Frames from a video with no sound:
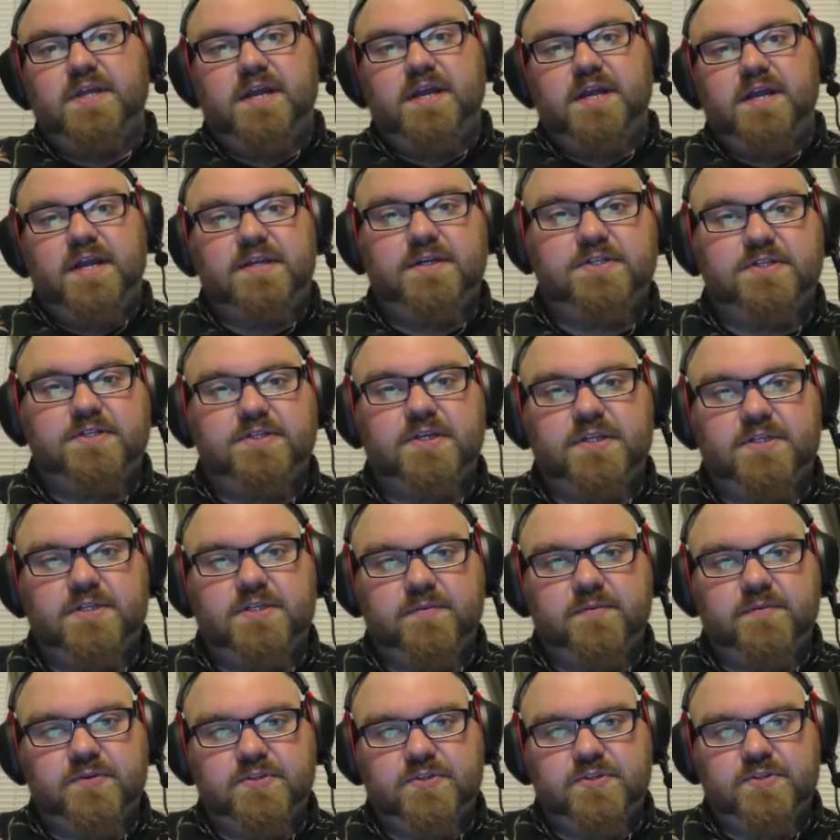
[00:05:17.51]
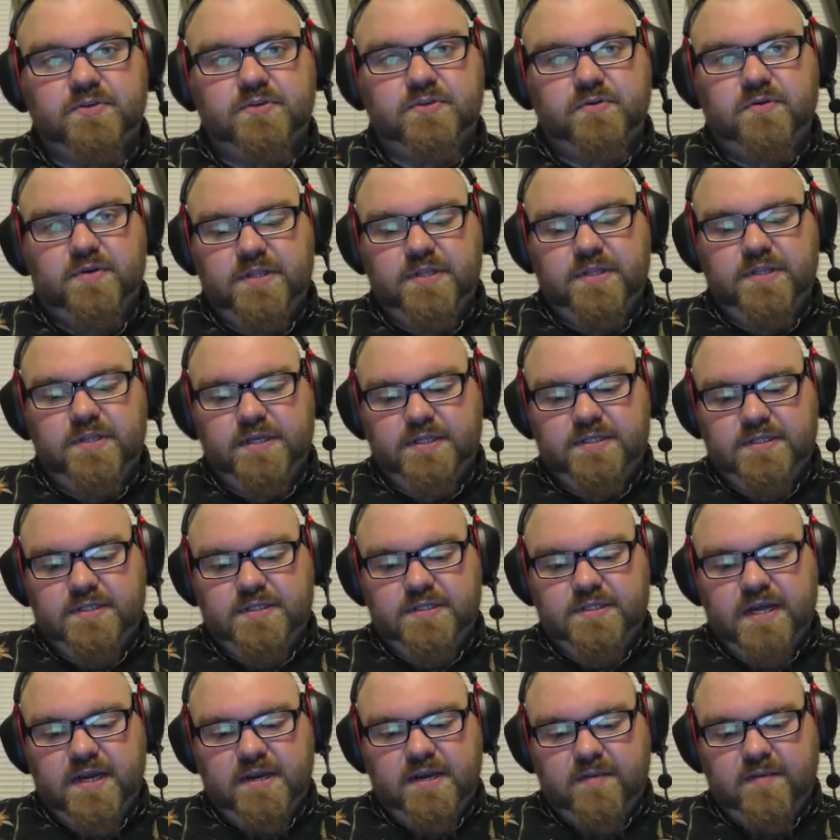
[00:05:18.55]
has an adjustable screw on the
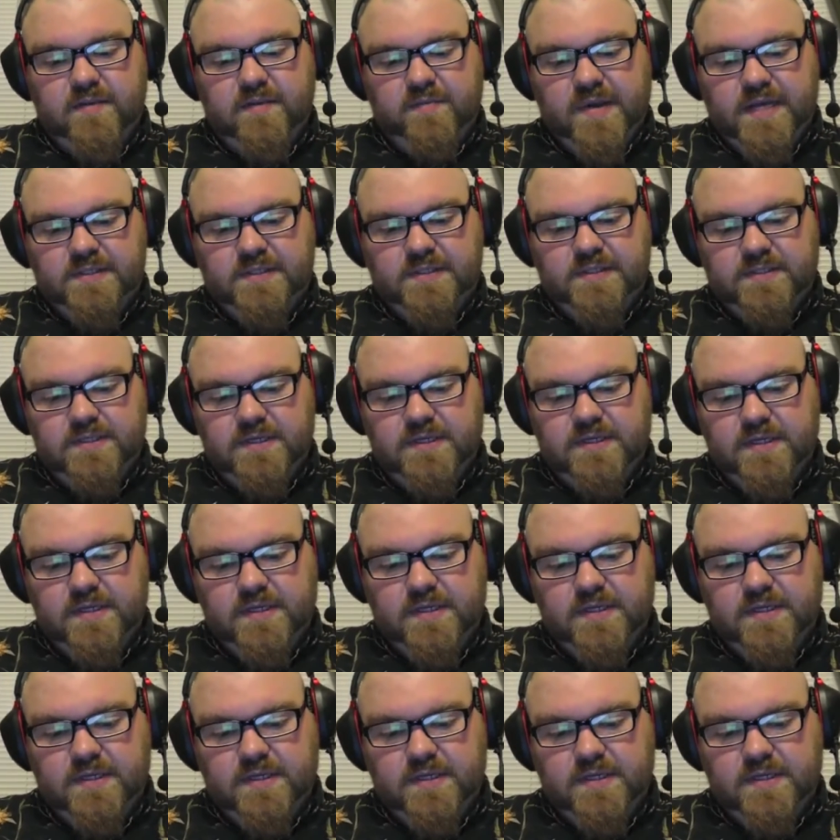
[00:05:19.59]
inside of the base.